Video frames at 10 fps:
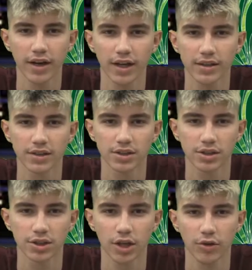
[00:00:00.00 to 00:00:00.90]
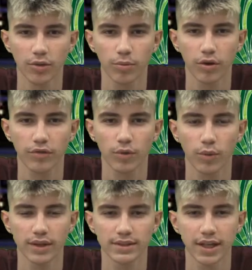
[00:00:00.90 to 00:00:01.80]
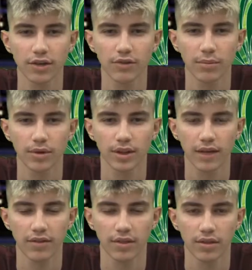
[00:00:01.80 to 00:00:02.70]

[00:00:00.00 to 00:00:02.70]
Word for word: and this is your Jungle Report for Wednesday, November 11th.